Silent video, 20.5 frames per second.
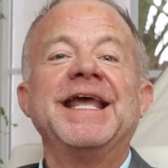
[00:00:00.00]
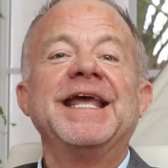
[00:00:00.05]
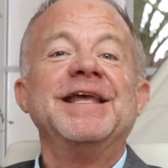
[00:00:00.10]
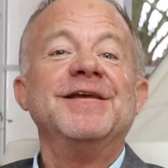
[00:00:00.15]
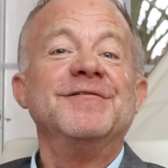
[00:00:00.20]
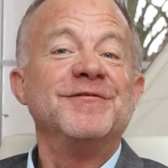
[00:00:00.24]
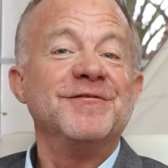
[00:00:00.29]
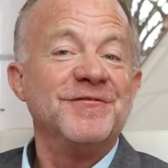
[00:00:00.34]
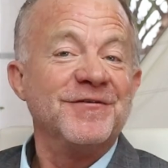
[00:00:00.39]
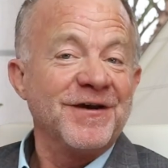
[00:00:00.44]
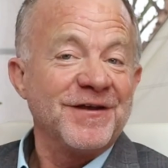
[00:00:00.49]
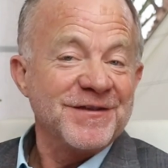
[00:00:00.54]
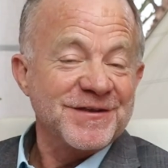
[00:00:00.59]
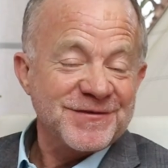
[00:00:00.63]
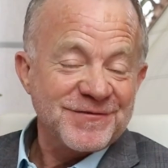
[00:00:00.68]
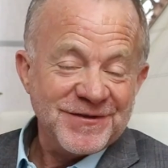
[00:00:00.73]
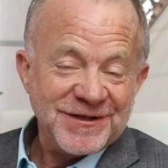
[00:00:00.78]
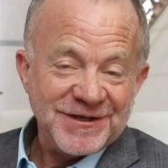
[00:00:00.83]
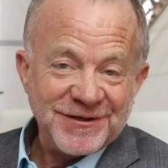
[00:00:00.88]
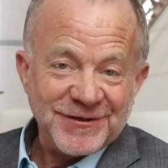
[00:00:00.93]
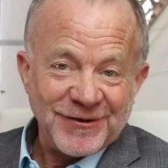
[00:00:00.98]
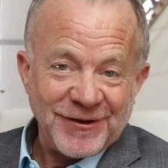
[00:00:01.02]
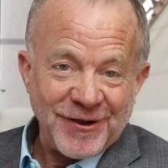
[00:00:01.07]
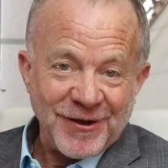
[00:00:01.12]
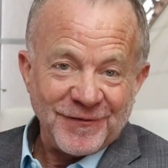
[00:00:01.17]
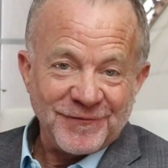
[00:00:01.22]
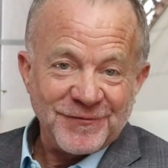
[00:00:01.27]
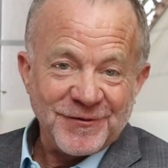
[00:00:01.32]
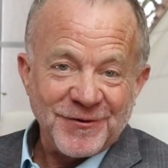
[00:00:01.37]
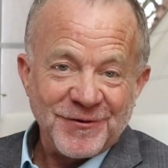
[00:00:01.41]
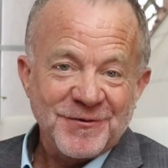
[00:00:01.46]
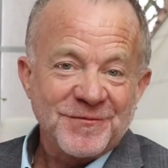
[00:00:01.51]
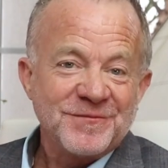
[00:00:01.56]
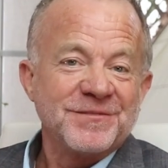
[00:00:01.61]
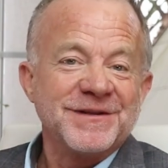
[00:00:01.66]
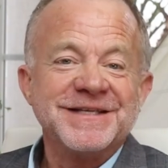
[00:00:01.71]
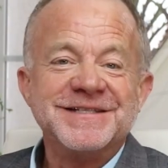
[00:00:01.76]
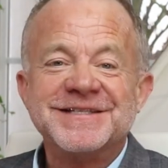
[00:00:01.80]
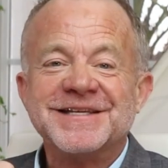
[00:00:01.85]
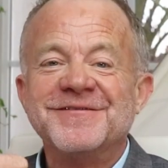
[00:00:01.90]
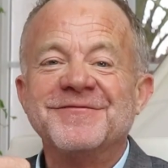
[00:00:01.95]
If you found this video helpful,
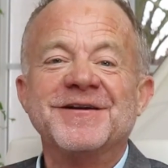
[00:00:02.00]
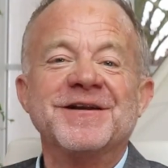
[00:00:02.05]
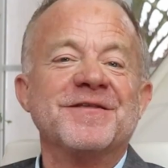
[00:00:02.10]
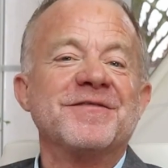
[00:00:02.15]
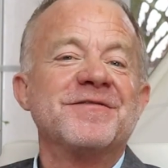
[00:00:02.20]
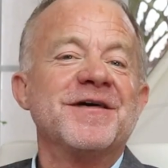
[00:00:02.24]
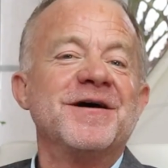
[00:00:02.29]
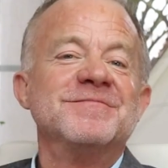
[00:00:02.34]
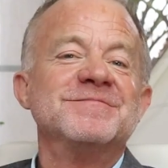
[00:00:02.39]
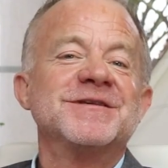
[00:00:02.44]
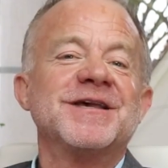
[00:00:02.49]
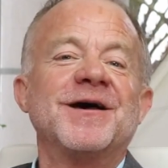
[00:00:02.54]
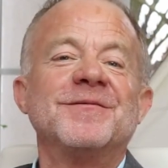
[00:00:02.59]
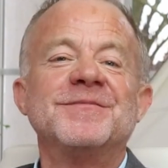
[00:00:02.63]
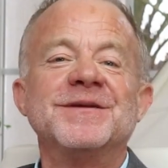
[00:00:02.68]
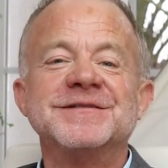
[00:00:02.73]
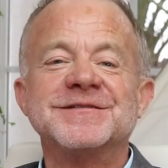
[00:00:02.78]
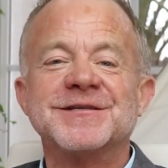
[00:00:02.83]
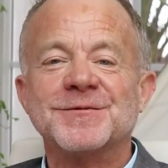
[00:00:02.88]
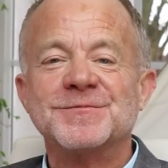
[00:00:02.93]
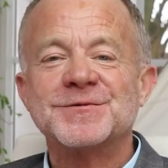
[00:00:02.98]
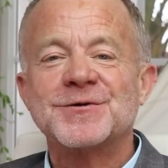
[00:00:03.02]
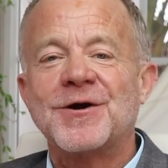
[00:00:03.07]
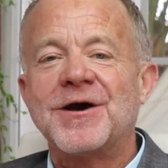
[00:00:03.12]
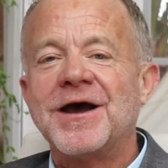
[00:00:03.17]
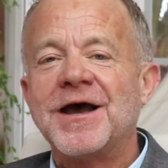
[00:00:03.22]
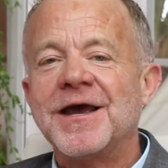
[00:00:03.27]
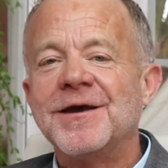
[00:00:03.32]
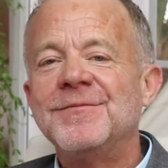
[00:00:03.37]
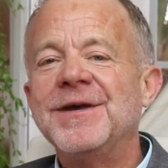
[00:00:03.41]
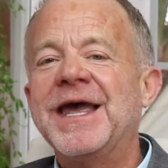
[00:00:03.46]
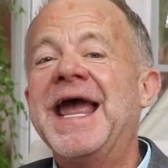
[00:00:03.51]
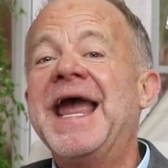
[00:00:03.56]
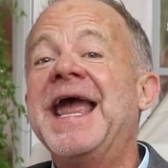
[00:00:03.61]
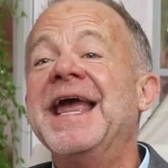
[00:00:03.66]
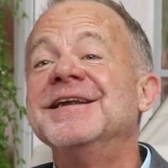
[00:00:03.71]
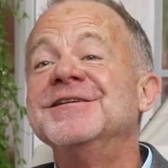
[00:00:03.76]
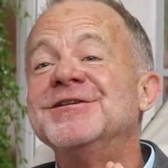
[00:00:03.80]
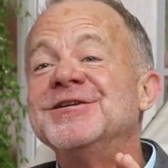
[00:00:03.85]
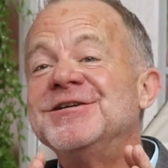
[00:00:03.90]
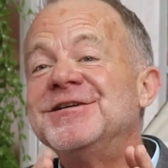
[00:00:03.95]
please give it a thumbs up and subscribe,
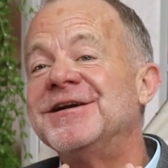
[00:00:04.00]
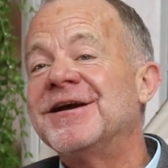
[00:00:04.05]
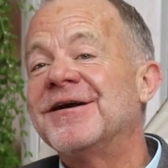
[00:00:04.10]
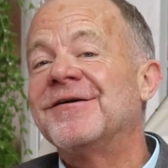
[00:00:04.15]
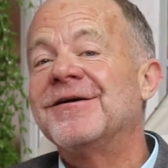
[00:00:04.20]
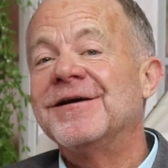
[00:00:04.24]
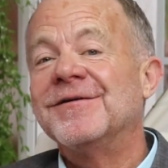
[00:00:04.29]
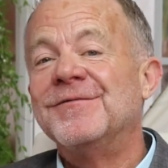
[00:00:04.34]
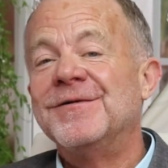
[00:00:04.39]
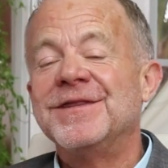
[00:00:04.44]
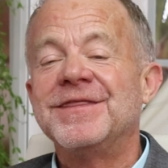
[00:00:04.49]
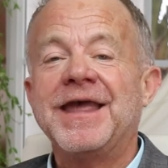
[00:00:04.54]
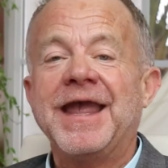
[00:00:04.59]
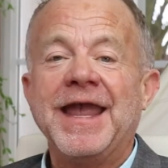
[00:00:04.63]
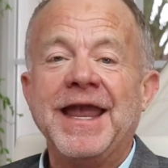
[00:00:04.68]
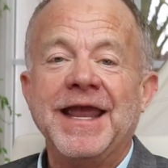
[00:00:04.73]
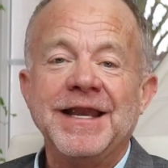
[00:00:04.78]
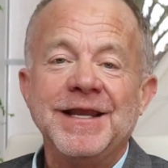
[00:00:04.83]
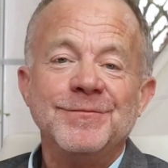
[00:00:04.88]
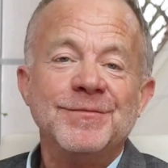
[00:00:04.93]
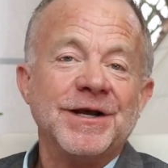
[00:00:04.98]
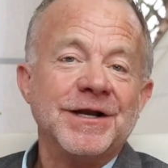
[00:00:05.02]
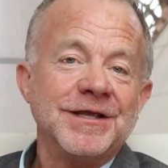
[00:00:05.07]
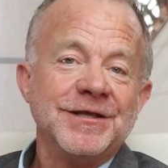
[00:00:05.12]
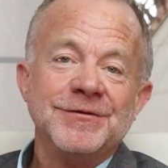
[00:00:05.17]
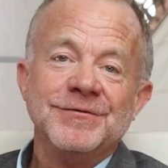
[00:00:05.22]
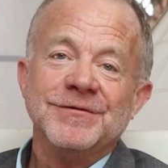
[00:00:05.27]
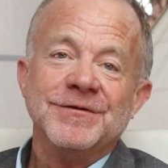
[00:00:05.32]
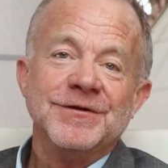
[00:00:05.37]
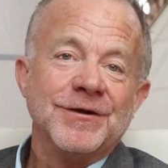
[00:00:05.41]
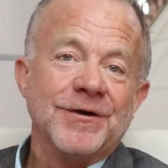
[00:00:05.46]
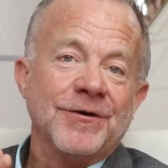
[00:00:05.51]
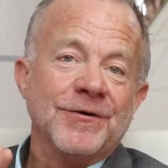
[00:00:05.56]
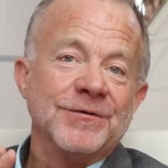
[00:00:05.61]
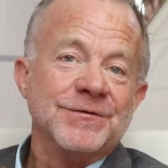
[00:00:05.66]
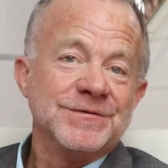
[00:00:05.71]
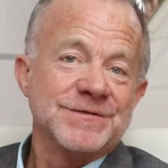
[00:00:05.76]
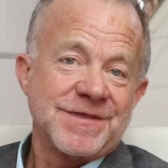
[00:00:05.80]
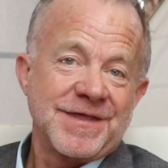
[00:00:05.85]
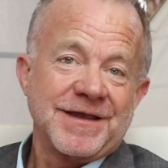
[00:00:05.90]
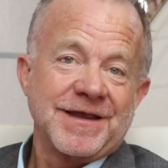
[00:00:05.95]
and share it with anybody you know
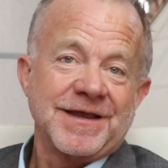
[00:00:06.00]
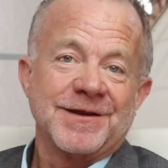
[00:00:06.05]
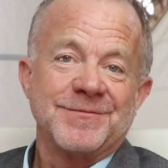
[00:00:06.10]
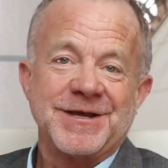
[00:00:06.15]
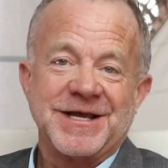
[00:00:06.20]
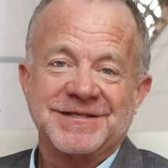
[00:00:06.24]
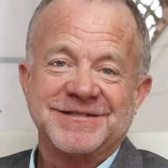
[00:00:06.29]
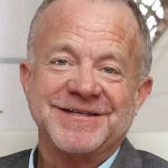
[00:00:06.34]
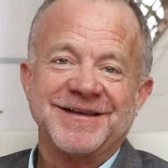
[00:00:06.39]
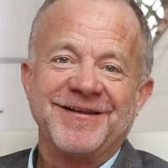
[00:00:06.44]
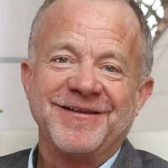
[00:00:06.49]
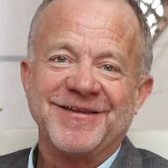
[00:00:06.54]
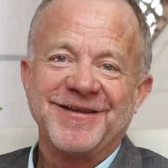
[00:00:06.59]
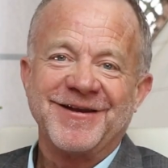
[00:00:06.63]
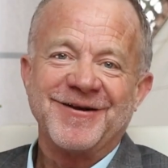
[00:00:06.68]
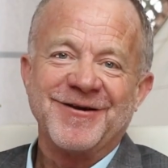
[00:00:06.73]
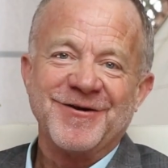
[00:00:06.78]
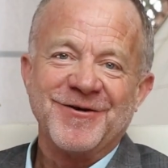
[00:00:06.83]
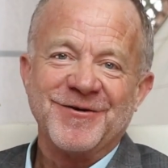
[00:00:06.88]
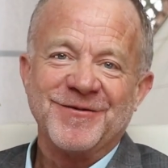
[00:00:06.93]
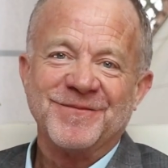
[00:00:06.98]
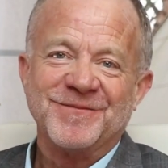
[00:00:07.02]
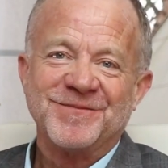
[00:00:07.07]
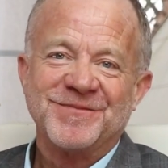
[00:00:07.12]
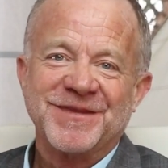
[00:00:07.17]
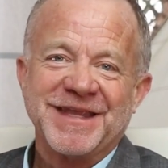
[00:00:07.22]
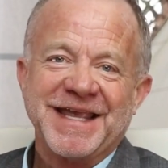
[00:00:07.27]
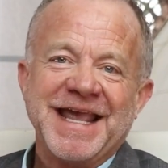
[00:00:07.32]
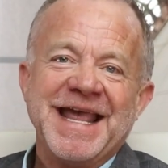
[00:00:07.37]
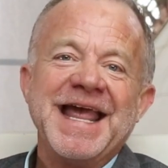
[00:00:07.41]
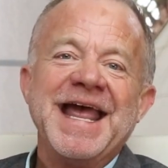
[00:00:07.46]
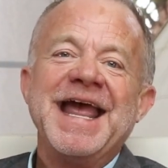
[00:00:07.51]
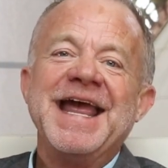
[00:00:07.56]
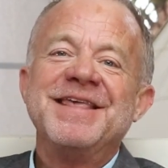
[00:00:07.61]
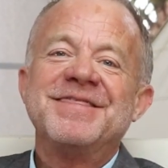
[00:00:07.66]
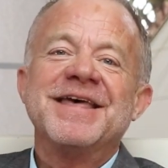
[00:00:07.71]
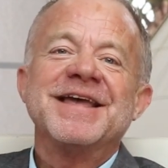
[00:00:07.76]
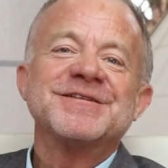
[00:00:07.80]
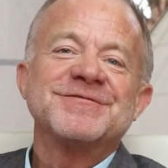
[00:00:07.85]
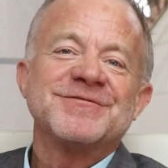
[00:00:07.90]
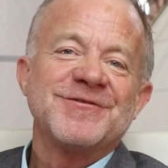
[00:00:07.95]
who's thinking about selling their home. Hey,
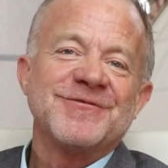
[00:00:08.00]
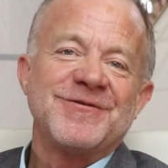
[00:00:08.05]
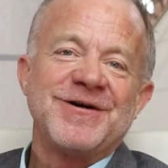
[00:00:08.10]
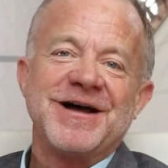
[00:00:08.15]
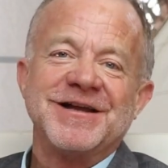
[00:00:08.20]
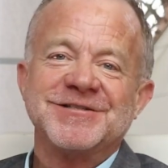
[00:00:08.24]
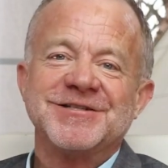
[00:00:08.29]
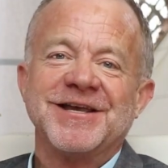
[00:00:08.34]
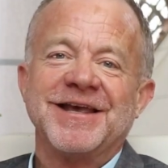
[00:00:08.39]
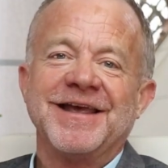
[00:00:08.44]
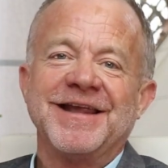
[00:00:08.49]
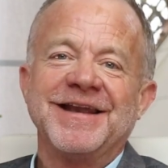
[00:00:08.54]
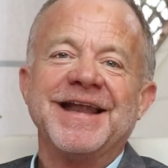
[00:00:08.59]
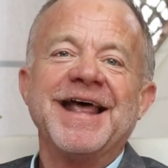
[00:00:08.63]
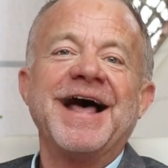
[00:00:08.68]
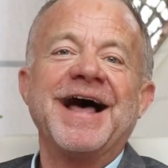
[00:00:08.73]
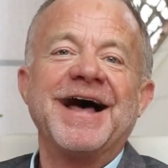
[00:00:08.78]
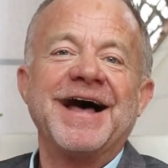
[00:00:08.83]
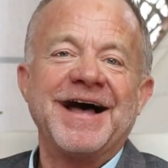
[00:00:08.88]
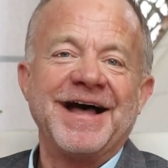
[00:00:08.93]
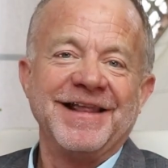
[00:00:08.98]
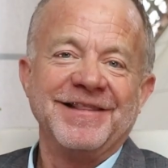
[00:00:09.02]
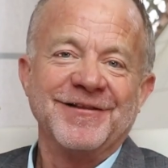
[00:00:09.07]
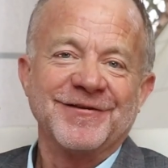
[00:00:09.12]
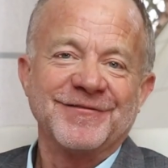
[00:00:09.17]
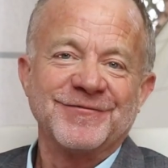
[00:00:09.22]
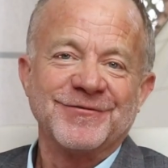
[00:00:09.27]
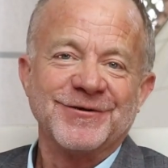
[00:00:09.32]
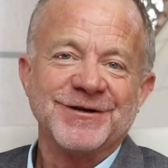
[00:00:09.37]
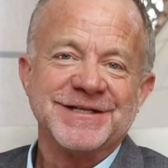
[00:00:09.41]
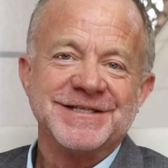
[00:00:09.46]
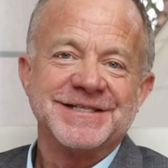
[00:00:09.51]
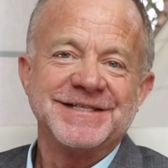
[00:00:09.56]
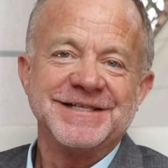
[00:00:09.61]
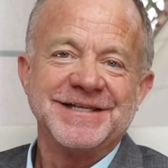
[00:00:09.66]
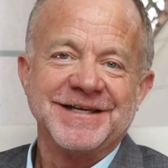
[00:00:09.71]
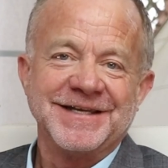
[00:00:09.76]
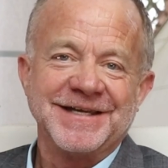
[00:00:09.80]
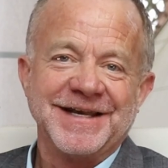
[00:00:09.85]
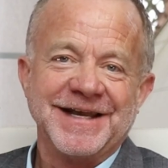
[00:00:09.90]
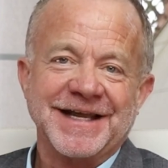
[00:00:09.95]
thanks for watching. I look forward to
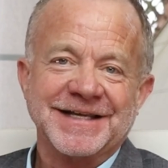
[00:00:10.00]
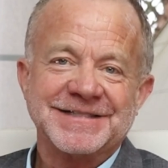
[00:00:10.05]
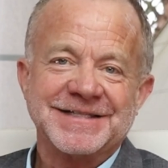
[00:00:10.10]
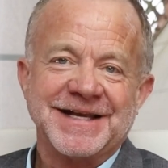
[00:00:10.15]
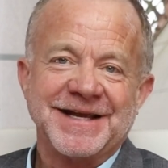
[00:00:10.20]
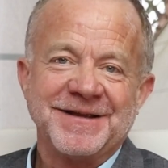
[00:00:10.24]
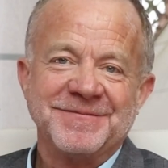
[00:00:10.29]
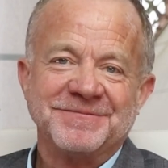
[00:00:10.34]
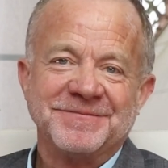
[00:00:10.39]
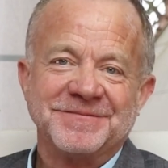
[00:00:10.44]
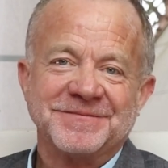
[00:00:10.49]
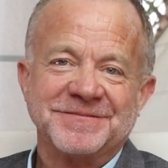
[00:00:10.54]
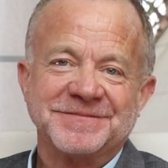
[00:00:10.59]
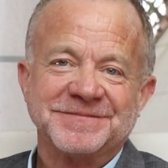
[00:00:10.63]
seeing you next time.